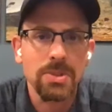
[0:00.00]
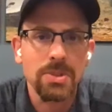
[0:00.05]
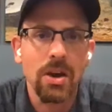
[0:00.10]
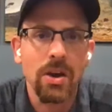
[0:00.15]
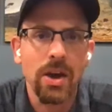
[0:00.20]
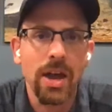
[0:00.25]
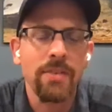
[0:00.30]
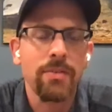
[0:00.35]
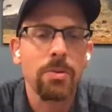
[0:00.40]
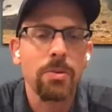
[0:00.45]
Now,
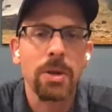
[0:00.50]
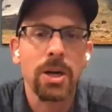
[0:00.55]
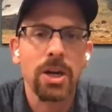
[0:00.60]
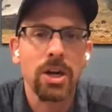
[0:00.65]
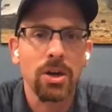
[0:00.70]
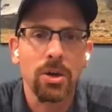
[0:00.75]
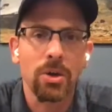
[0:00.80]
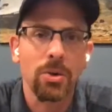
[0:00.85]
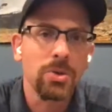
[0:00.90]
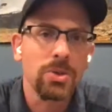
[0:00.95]
everybody
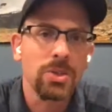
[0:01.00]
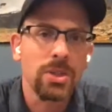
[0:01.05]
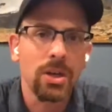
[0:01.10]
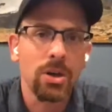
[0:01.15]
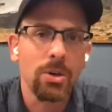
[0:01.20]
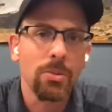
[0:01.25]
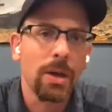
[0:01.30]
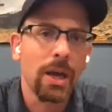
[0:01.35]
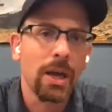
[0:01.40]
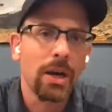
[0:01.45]
knows that
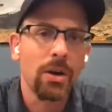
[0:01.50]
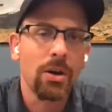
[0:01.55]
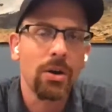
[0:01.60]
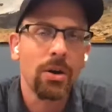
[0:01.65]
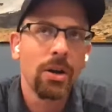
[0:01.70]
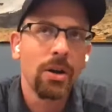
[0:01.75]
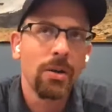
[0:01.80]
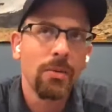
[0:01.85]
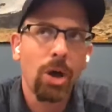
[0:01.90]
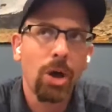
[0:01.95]
no matter
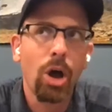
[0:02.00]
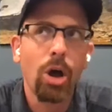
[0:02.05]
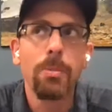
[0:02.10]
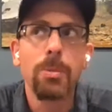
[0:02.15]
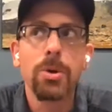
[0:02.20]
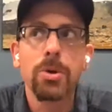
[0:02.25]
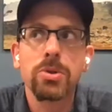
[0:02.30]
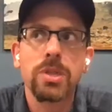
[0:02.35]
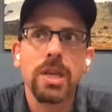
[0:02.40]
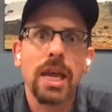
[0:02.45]

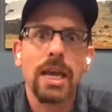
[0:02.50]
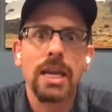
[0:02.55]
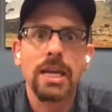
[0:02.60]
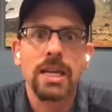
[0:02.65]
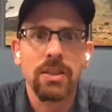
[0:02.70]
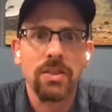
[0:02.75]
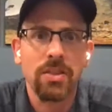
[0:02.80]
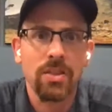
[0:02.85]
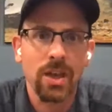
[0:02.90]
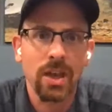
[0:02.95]
almost
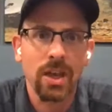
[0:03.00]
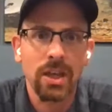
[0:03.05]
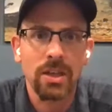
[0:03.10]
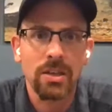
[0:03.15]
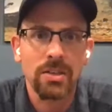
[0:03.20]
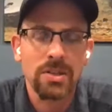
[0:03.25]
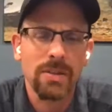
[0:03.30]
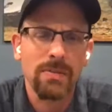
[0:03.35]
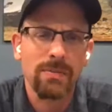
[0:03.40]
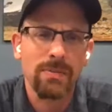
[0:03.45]
anything
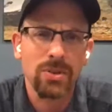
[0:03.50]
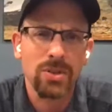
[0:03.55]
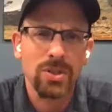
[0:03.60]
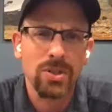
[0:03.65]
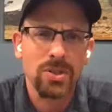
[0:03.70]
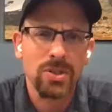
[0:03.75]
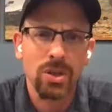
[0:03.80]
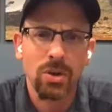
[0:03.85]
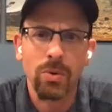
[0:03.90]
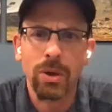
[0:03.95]
except for
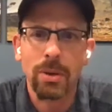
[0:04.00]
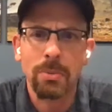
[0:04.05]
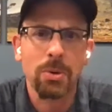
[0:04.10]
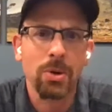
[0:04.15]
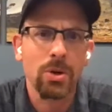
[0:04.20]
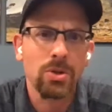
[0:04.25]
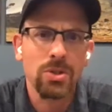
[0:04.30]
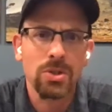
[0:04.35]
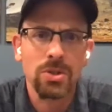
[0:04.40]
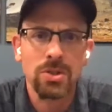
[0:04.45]
just a quick
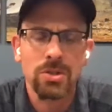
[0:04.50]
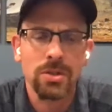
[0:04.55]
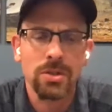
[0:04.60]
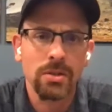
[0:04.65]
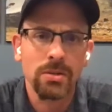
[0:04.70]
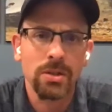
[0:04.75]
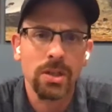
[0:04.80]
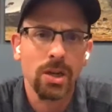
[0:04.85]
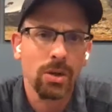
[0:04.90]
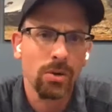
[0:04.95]
purchase
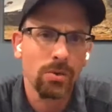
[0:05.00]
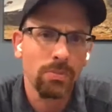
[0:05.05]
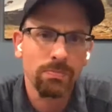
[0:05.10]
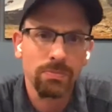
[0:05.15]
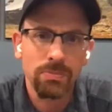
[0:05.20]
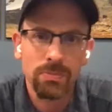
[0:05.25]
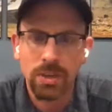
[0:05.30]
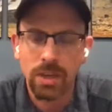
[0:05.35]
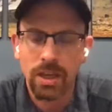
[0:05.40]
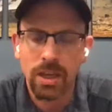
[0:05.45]
and
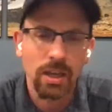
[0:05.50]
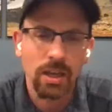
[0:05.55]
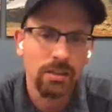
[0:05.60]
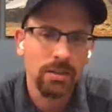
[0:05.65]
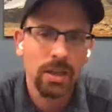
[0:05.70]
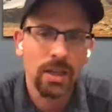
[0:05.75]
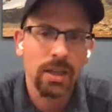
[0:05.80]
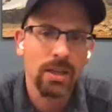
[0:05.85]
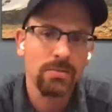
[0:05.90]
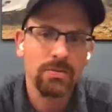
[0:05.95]

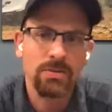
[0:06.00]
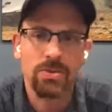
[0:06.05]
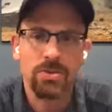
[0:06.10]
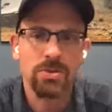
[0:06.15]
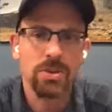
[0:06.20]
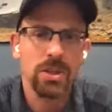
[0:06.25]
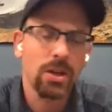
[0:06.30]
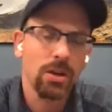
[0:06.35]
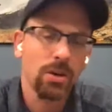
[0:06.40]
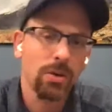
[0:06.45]

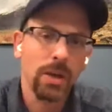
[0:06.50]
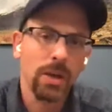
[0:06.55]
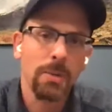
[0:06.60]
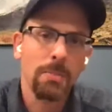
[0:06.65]
hit